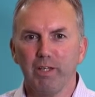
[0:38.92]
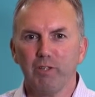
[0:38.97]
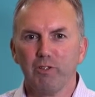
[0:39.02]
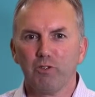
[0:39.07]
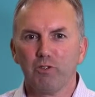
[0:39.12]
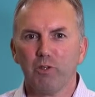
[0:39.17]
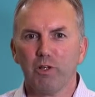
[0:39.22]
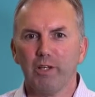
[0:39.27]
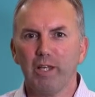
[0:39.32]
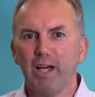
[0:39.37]

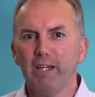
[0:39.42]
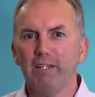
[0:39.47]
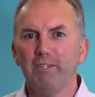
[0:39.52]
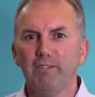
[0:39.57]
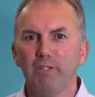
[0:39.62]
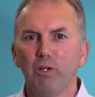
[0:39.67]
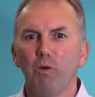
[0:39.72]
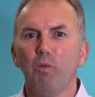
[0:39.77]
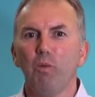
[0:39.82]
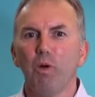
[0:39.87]
So an
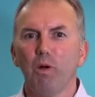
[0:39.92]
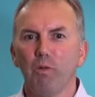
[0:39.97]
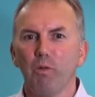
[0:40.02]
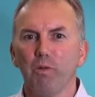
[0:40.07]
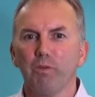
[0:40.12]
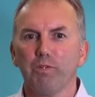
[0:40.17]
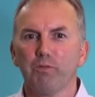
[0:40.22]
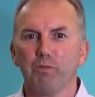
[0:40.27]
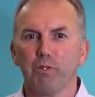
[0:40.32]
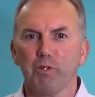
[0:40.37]
ideal
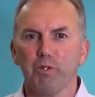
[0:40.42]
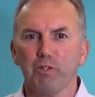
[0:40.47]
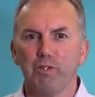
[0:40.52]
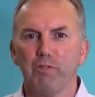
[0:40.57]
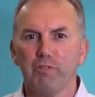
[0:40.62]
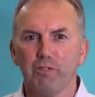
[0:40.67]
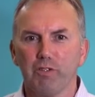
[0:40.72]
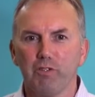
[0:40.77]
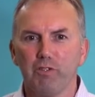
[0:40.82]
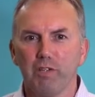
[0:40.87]
world, if we could
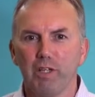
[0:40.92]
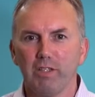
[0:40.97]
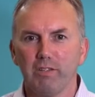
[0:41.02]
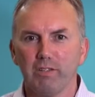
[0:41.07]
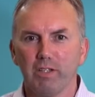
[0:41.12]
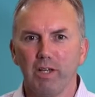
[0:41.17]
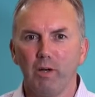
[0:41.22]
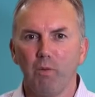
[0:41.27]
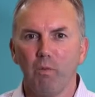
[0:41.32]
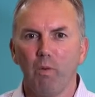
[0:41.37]
ever
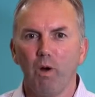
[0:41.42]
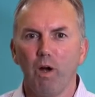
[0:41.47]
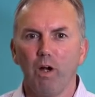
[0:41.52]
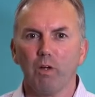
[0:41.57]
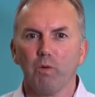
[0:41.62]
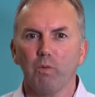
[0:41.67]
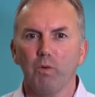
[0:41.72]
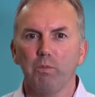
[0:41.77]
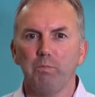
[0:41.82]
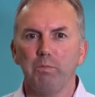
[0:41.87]
create it at
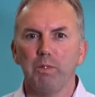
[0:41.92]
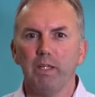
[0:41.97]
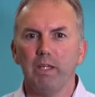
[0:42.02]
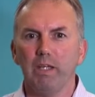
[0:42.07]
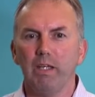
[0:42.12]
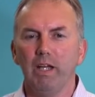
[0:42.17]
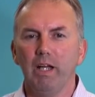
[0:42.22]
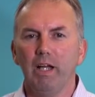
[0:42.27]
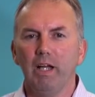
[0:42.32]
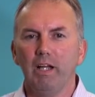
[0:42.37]
work, would
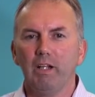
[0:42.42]
be